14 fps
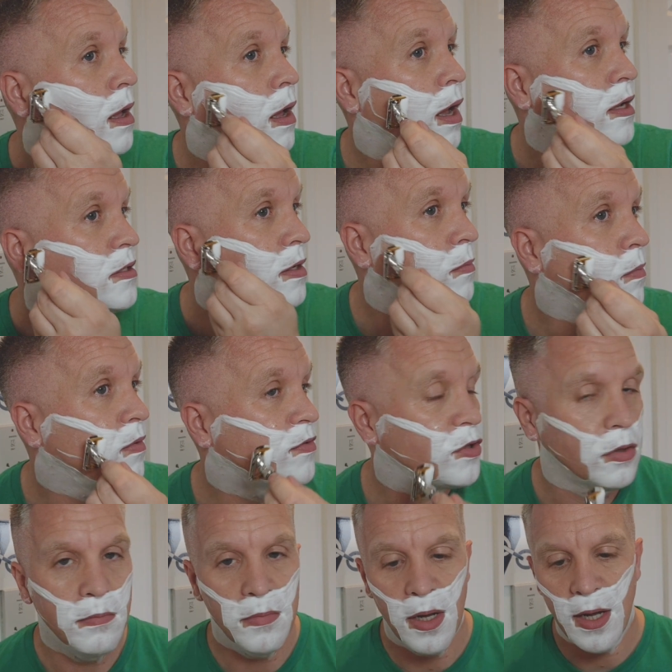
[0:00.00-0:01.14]
as in with
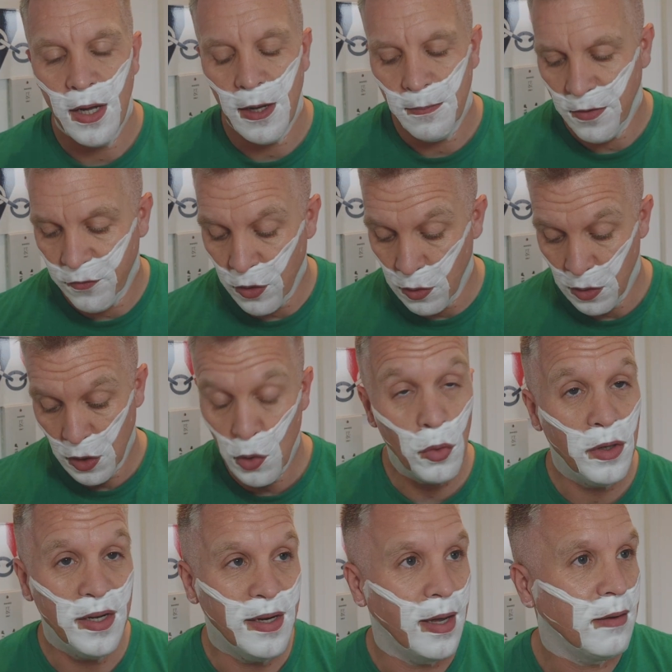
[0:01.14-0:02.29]
some, I forgot what you call
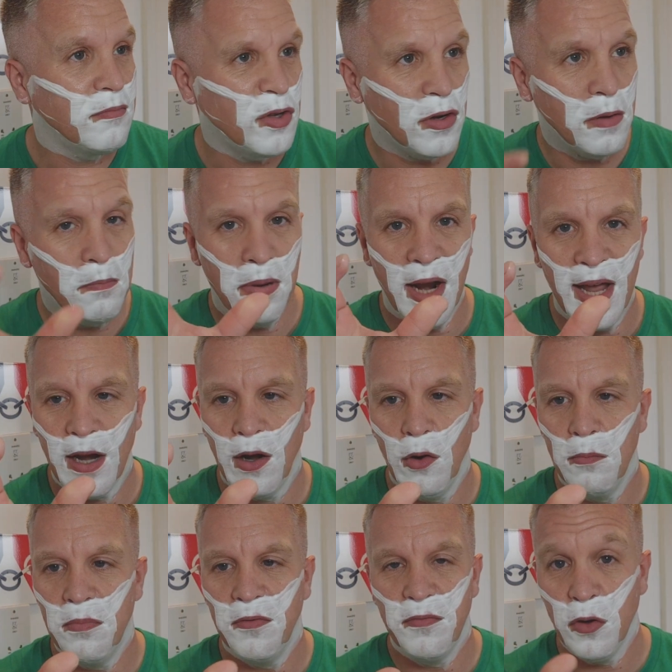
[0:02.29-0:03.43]
it now, it's like a black
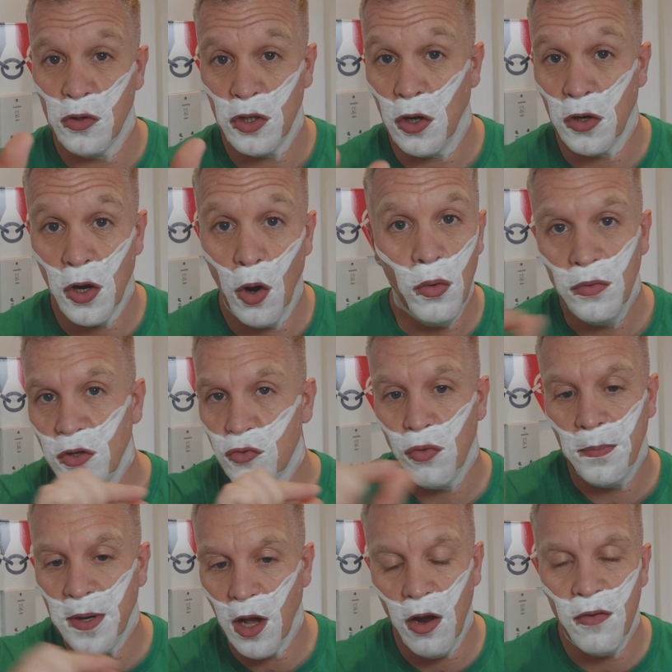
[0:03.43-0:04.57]
lump of, looks like coal, and you rub
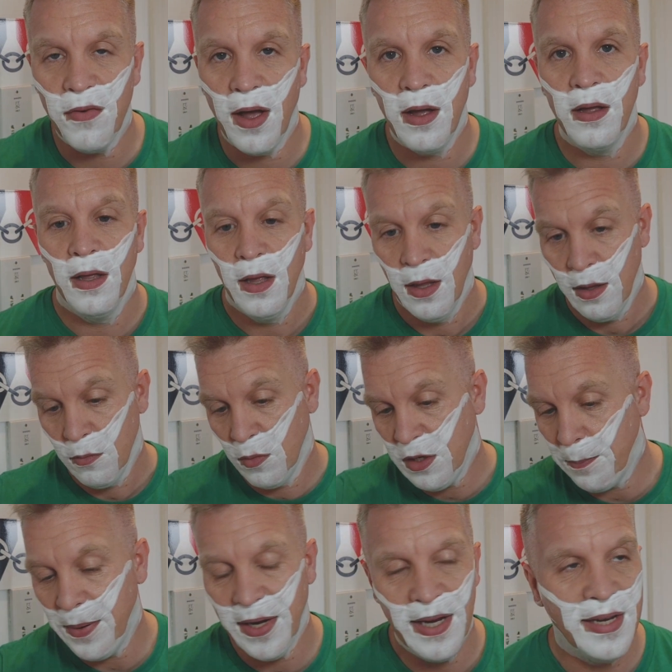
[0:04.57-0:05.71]
it over when you
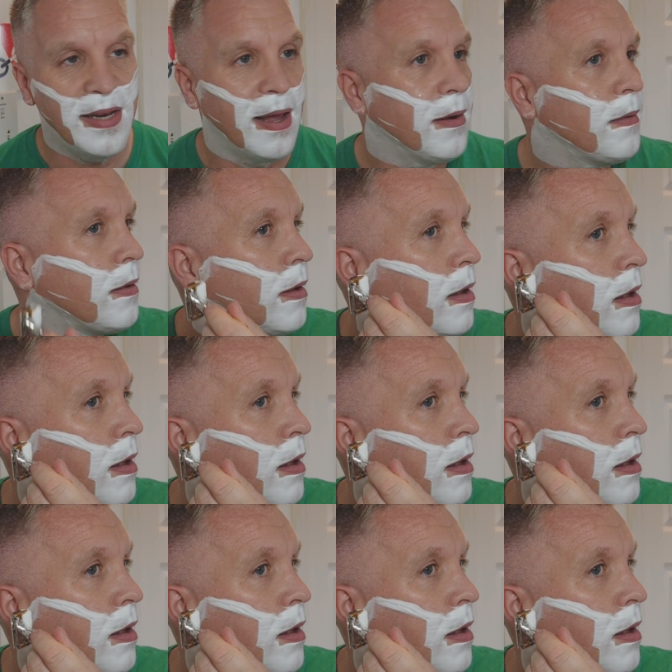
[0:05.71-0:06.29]
pin it down